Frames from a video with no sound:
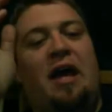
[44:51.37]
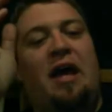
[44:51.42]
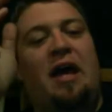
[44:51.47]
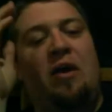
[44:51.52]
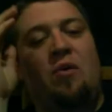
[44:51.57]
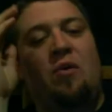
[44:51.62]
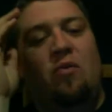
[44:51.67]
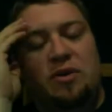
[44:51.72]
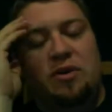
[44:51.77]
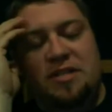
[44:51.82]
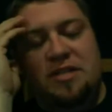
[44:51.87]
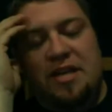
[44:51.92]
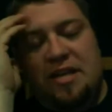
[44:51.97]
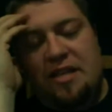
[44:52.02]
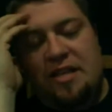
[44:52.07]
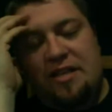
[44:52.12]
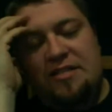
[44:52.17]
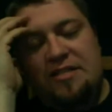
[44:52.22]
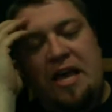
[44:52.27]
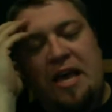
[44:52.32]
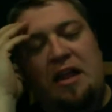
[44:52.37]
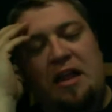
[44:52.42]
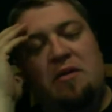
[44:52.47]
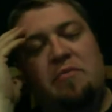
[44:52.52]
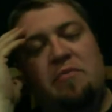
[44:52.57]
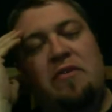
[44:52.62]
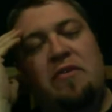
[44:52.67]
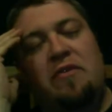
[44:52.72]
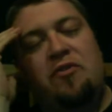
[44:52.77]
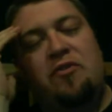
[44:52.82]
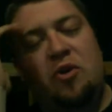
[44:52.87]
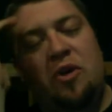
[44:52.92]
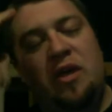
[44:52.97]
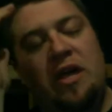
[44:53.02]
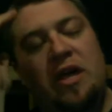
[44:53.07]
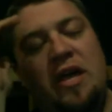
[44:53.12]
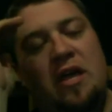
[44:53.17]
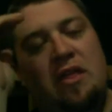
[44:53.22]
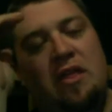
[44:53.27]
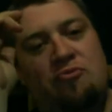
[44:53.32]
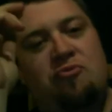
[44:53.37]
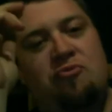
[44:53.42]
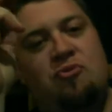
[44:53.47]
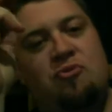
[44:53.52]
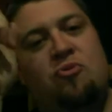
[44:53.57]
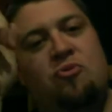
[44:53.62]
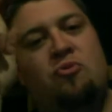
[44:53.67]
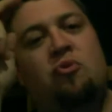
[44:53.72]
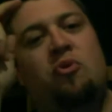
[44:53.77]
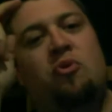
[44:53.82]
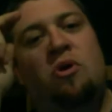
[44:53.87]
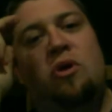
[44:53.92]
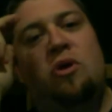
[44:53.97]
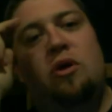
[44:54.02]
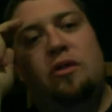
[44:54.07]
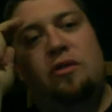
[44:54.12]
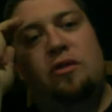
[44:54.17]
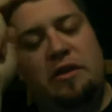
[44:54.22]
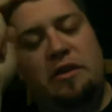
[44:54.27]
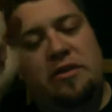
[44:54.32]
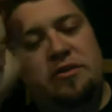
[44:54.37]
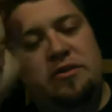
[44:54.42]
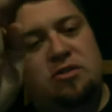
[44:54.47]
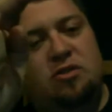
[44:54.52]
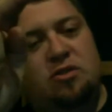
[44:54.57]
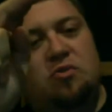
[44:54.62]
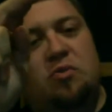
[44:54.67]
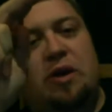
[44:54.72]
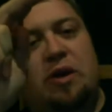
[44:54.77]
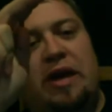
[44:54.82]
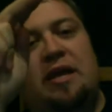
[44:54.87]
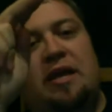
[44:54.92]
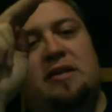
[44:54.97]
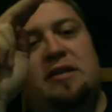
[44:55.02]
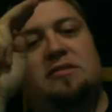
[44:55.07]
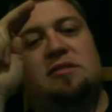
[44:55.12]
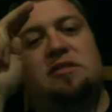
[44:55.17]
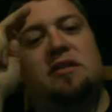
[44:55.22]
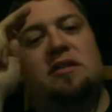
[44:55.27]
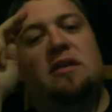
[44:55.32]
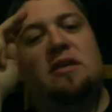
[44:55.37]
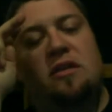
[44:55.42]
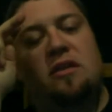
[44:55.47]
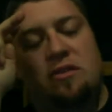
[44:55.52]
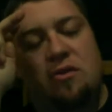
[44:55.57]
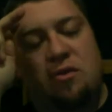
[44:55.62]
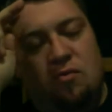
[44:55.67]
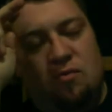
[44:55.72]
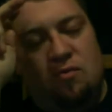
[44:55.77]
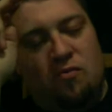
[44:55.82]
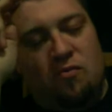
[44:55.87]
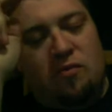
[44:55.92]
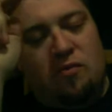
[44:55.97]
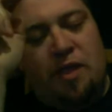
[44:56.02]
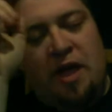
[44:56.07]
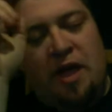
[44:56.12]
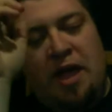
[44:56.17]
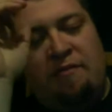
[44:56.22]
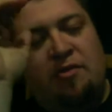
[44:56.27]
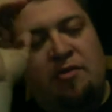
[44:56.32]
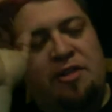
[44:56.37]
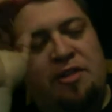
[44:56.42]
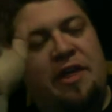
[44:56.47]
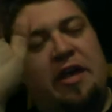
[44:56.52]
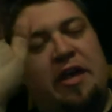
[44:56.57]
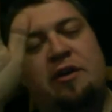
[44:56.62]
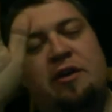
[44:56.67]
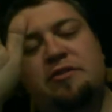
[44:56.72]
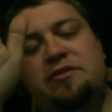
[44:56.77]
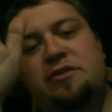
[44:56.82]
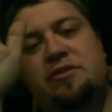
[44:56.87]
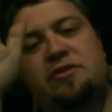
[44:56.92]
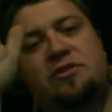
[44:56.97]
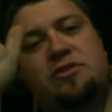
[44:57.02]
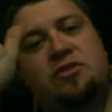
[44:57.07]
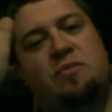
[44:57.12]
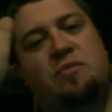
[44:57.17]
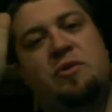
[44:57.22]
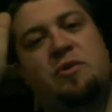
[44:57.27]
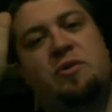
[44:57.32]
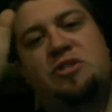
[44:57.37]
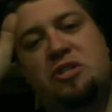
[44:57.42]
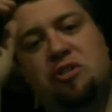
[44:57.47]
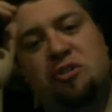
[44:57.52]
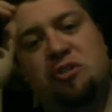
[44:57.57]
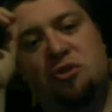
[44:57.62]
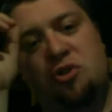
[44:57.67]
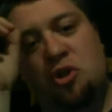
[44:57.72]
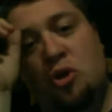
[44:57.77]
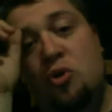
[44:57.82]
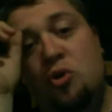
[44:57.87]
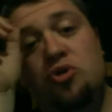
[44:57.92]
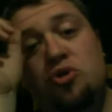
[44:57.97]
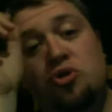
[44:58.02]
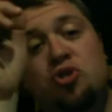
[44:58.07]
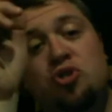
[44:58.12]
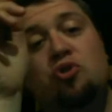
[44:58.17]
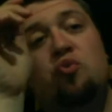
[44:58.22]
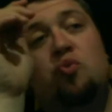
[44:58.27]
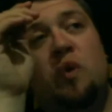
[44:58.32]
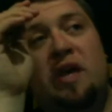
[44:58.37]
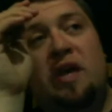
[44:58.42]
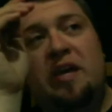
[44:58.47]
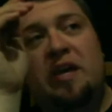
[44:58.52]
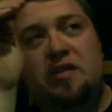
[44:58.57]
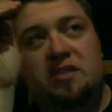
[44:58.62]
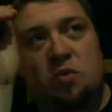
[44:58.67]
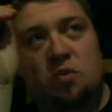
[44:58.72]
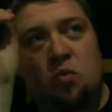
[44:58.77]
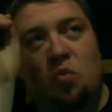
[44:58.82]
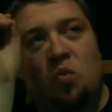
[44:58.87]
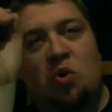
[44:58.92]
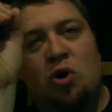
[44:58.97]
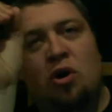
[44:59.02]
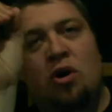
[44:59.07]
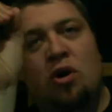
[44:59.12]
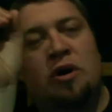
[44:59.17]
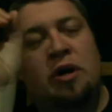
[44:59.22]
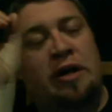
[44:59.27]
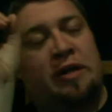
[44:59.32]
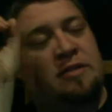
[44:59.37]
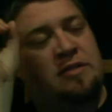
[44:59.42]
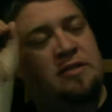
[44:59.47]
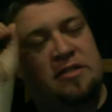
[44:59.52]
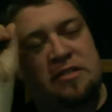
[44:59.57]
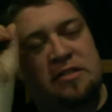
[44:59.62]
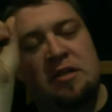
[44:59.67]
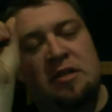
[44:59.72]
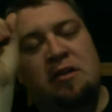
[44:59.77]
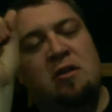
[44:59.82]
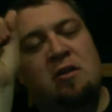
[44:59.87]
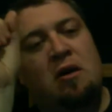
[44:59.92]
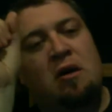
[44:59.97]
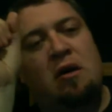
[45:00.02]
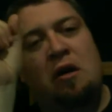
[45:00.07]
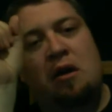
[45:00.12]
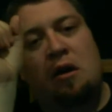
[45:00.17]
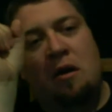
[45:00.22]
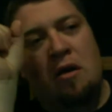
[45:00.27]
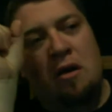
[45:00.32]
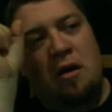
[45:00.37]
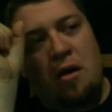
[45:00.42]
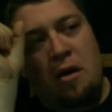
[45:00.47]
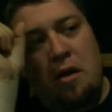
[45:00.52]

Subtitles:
and I will say this, Adam: if you can get through these 2 weeks, everything else is so much easier. Those 2 weeks were and still are,